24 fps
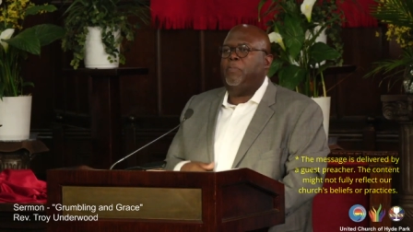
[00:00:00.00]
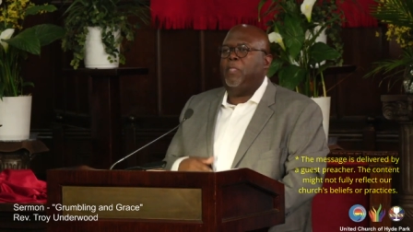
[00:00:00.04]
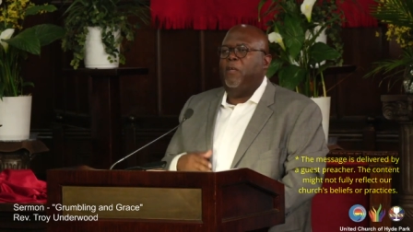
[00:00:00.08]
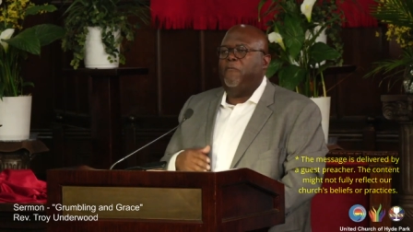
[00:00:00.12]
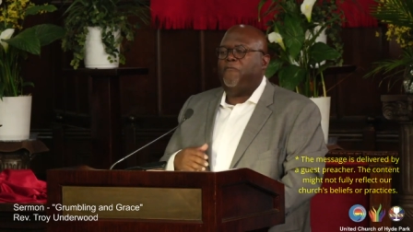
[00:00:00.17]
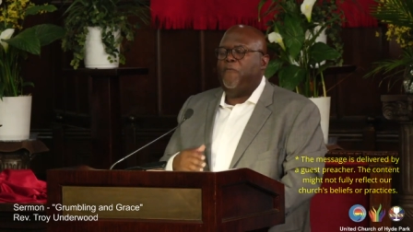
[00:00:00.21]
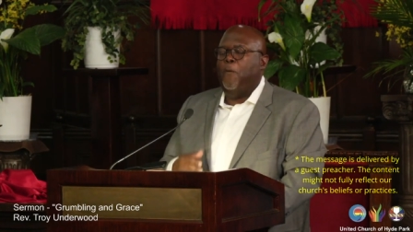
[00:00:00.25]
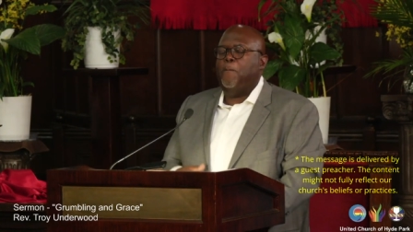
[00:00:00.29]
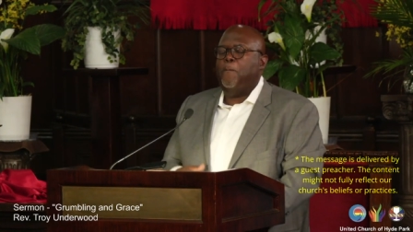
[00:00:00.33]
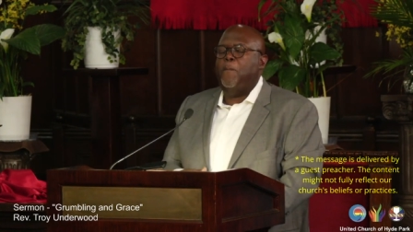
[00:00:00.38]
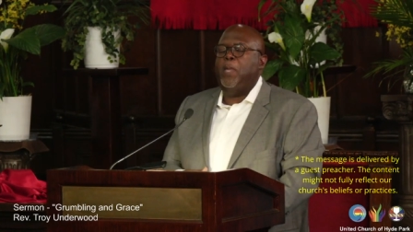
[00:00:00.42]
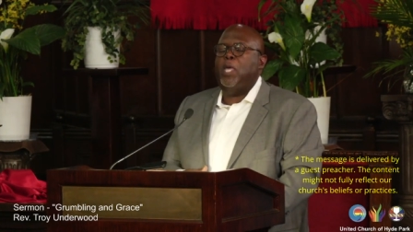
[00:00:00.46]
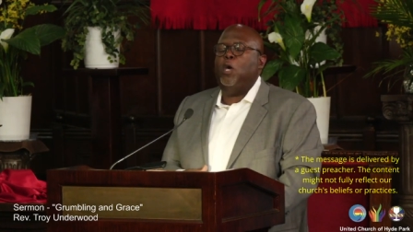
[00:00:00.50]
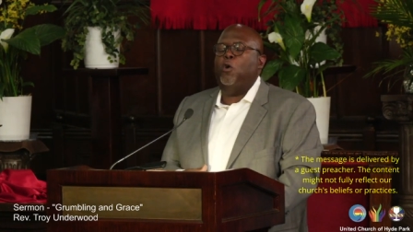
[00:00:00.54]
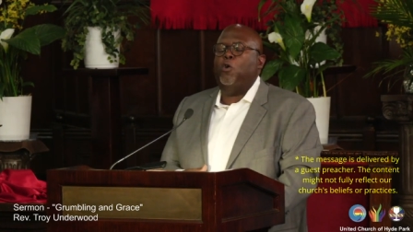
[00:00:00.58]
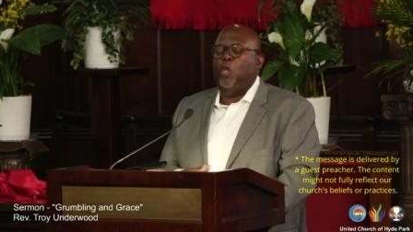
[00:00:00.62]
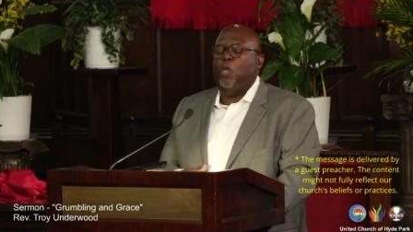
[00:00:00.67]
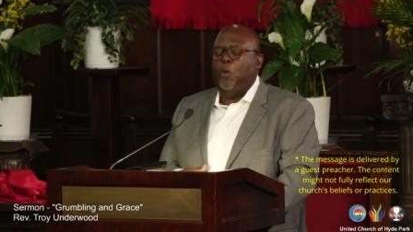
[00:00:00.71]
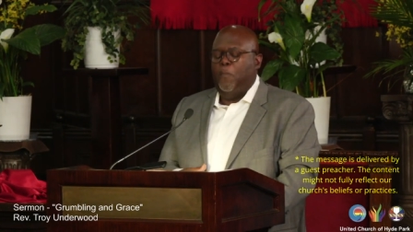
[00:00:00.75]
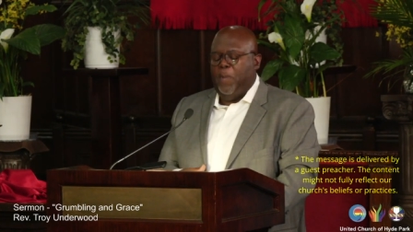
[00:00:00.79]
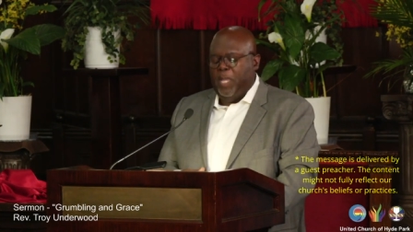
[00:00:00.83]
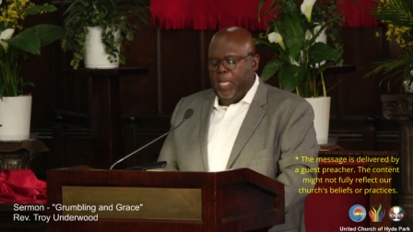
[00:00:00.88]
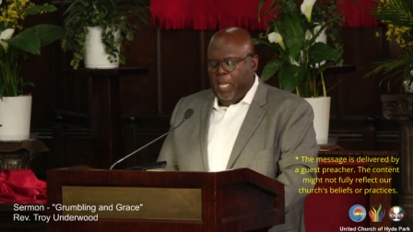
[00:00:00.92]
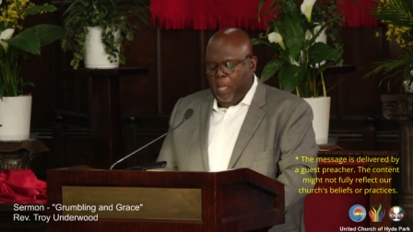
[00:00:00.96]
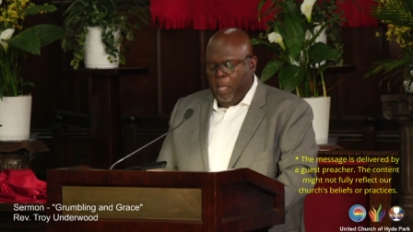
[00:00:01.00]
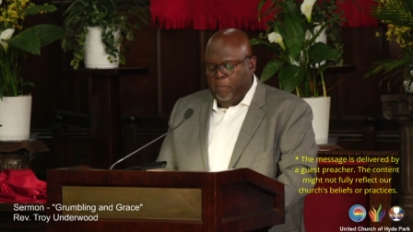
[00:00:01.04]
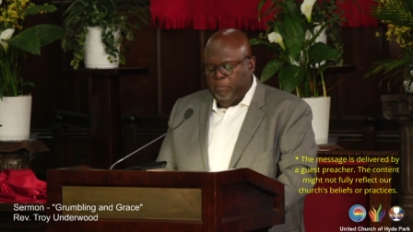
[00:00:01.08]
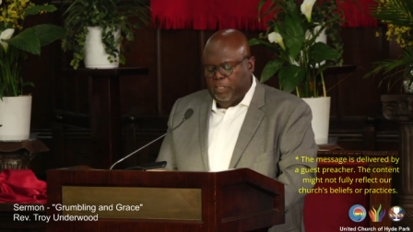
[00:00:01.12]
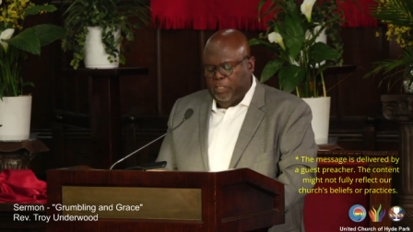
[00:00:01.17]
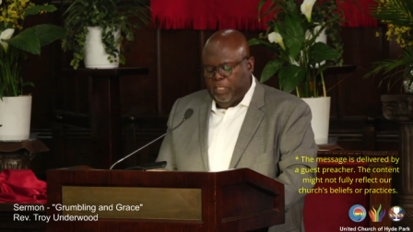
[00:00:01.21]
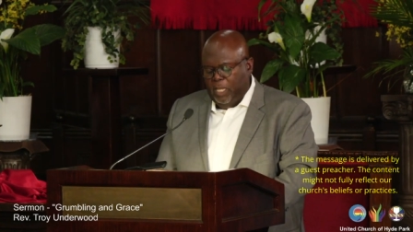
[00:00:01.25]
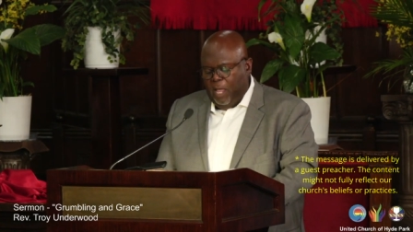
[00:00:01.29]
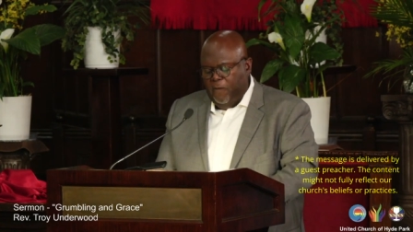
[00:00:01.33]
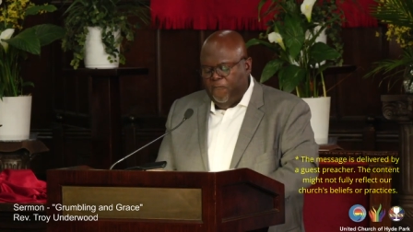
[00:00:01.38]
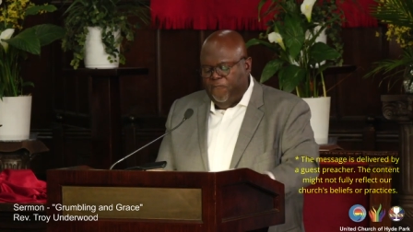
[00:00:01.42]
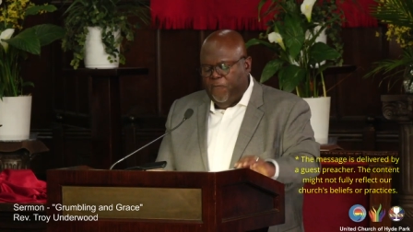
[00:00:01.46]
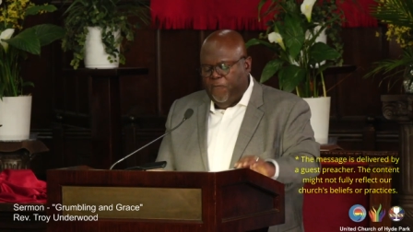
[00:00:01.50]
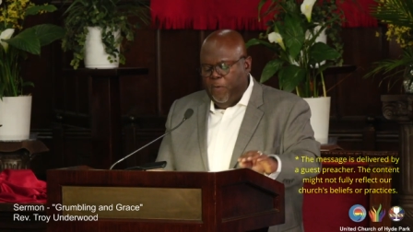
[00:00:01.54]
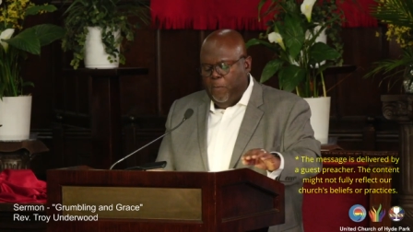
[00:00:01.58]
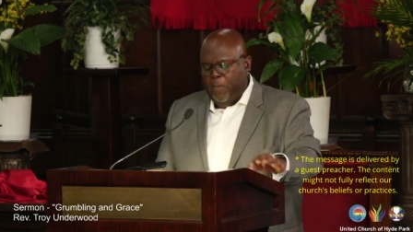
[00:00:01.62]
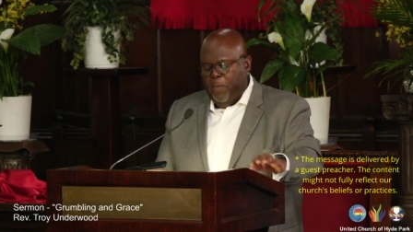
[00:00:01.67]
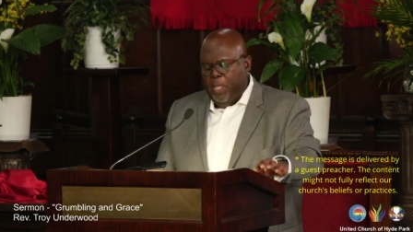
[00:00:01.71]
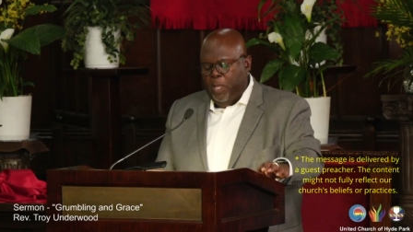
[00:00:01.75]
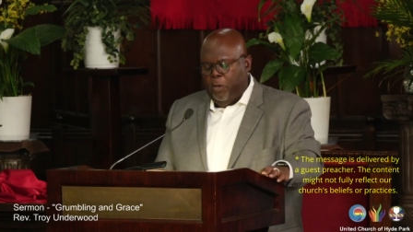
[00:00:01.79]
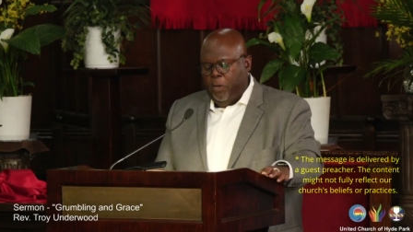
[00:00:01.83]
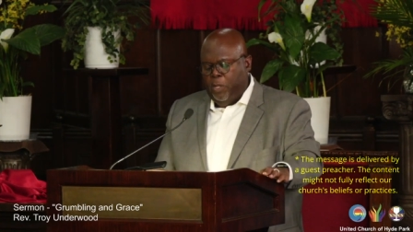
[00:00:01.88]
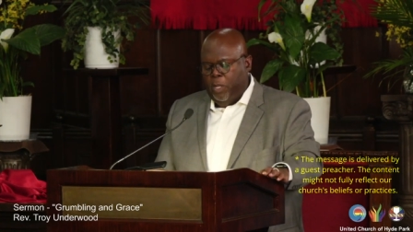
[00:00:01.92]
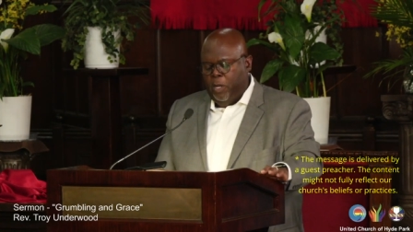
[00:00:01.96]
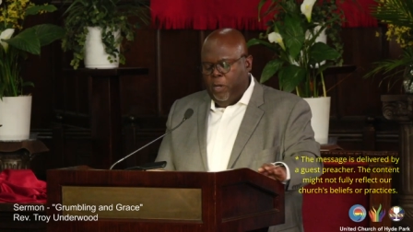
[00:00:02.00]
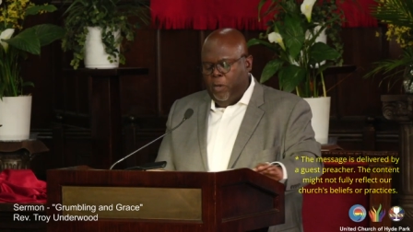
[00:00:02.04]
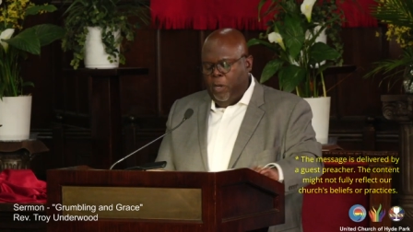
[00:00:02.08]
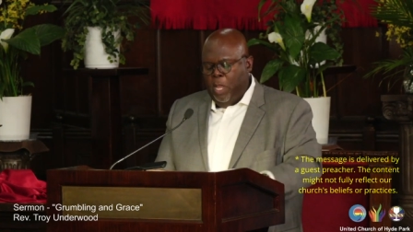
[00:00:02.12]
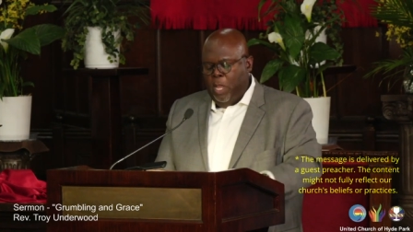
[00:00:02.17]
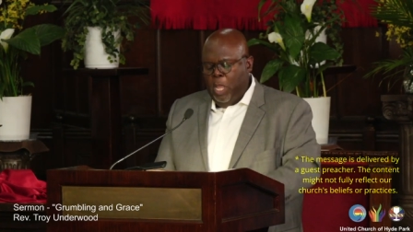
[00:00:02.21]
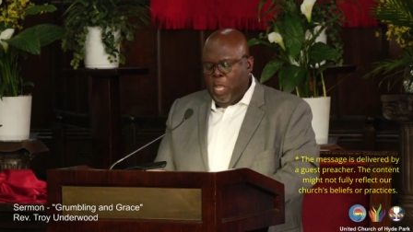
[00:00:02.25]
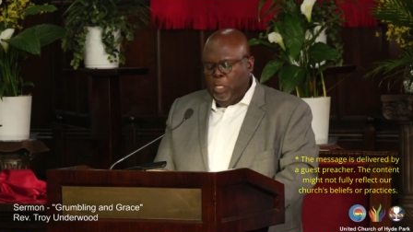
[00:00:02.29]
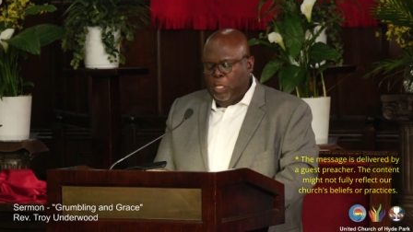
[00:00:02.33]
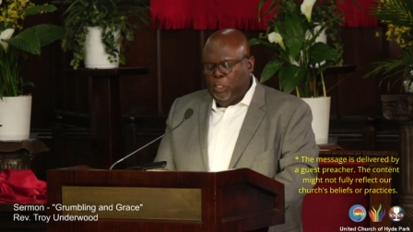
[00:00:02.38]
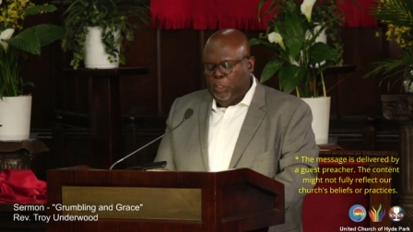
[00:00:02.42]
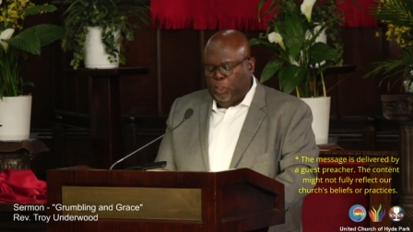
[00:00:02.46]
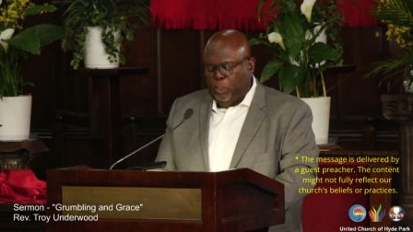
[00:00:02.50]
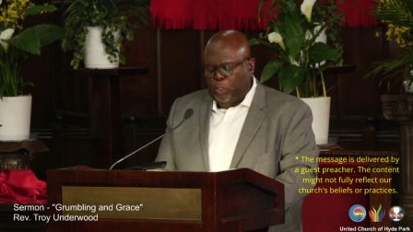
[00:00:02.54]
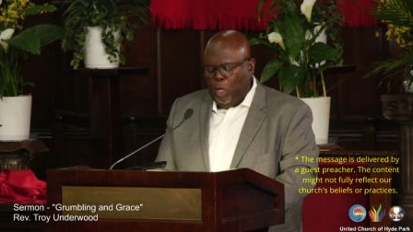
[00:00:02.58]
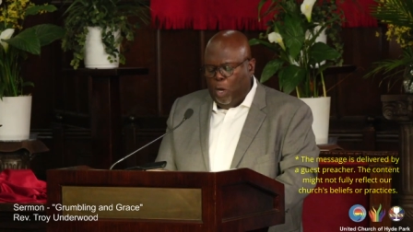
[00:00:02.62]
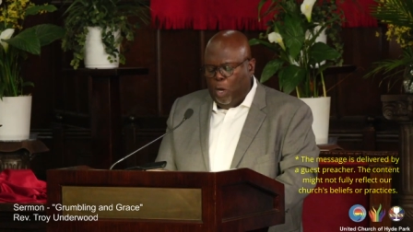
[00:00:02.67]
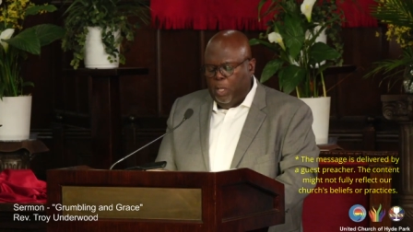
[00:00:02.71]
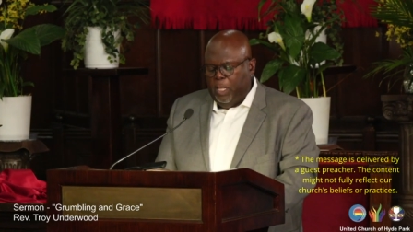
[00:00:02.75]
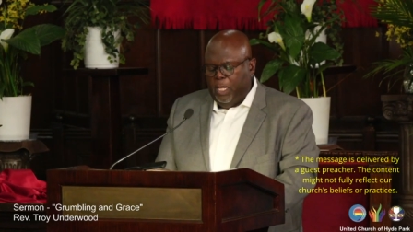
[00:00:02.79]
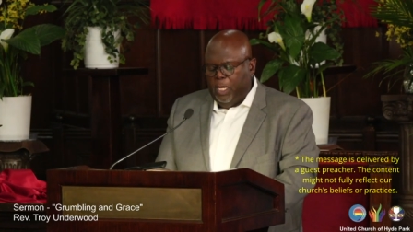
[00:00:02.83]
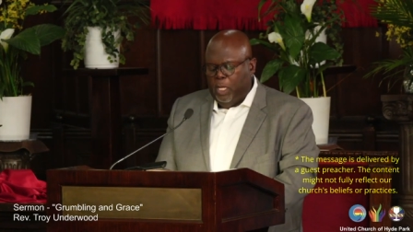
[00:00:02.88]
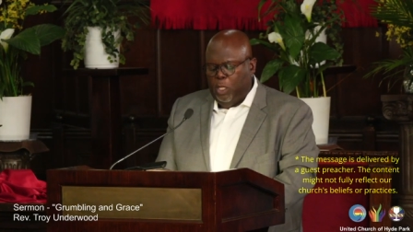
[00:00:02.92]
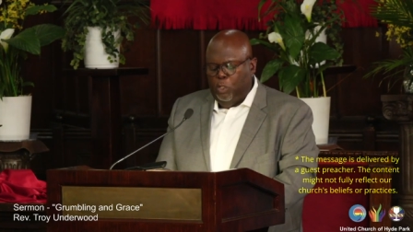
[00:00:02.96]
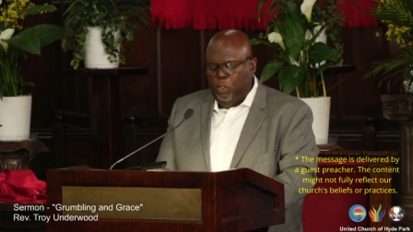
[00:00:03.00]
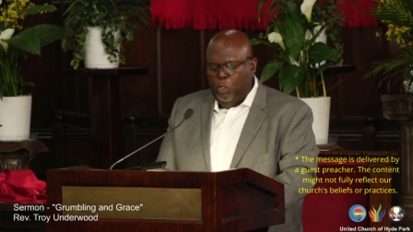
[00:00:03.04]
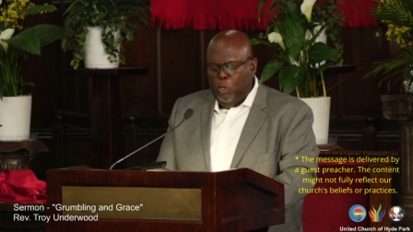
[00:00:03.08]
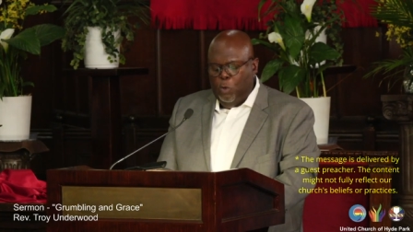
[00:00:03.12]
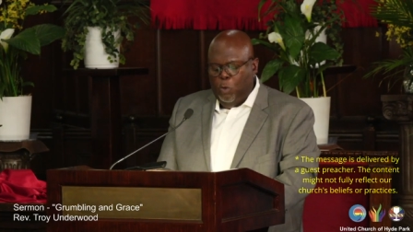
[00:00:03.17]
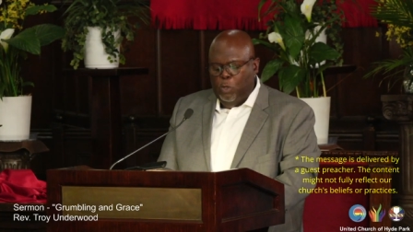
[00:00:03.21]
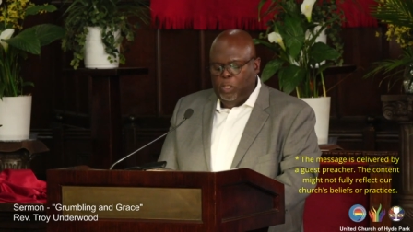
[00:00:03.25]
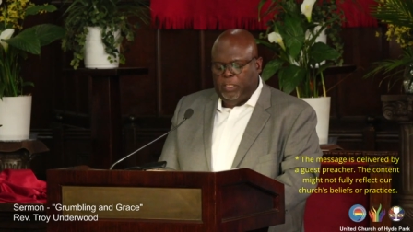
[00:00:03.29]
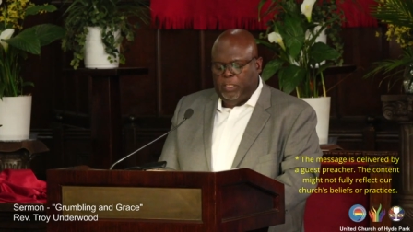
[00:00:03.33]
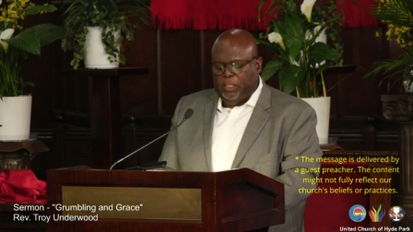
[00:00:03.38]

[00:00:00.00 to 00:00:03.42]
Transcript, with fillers: the familiar becomes unfamiliar. Starting anew is